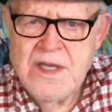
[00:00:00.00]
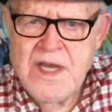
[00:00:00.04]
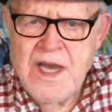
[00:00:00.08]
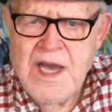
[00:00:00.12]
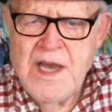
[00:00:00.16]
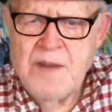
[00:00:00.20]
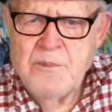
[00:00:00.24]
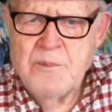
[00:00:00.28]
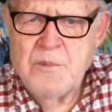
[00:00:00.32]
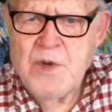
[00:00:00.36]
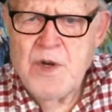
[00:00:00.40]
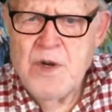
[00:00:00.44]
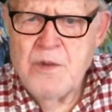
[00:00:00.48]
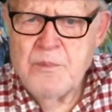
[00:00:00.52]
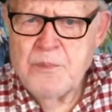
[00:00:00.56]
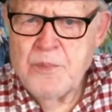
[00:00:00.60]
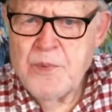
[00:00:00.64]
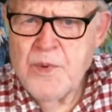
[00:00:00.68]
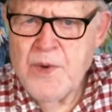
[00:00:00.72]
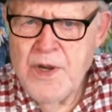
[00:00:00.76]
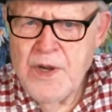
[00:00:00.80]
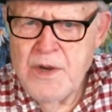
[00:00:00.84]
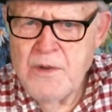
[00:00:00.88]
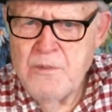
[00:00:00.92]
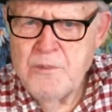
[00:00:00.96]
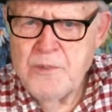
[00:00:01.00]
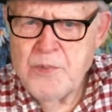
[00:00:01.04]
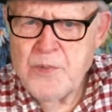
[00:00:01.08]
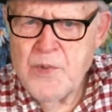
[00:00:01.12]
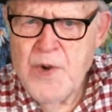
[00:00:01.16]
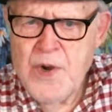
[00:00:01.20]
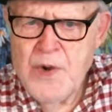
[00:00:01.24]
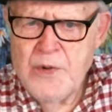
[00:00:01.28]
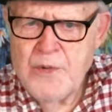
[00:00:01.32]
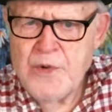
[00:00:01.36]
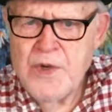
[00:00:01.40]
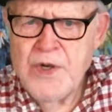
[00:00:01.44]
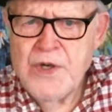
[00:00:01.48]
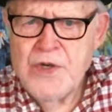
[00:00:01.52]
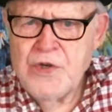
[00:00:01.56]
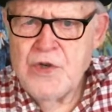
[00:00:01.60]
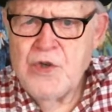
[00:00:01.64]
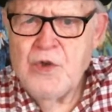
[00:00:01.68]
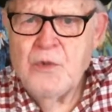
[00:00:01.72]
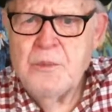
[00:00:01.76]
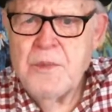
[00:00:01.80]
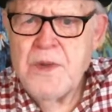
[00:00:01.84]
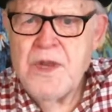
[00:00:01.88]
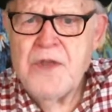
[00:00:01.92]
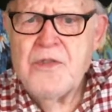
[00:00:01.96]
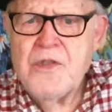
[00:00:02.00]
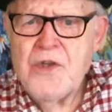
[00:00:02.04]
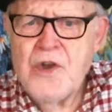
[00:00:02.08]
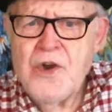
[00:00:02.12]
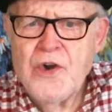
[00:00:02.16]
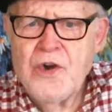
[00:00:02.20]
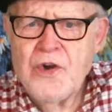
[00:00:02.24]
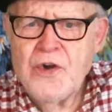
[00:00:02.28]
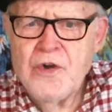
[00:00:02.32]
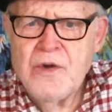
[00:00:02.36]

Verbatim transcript: I'm going to pray a prayer and you'll be there.